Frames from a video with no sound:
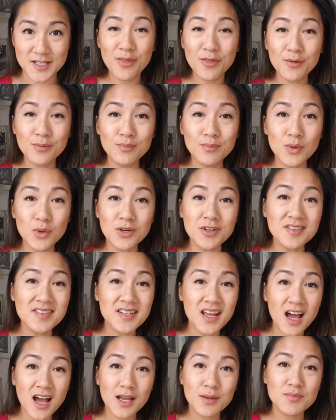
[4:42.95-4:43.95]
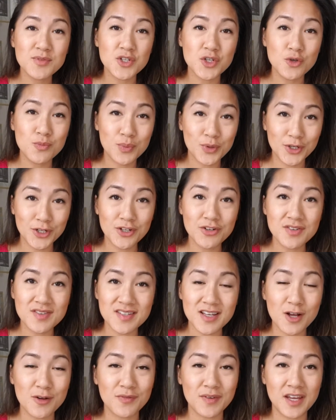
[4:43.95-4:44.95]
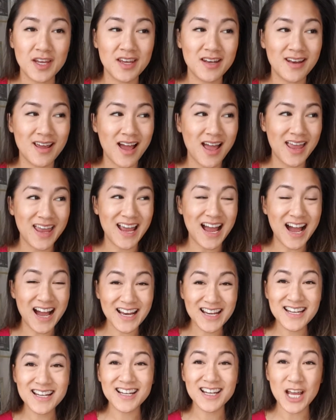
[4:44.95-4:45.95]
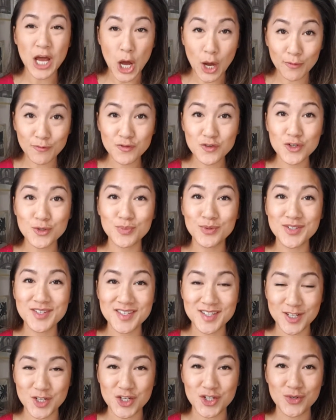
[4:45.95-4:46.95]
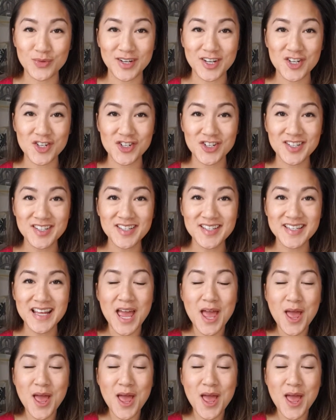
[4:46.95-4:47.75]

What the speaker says: The more times you put yourself in uncomfortable situations,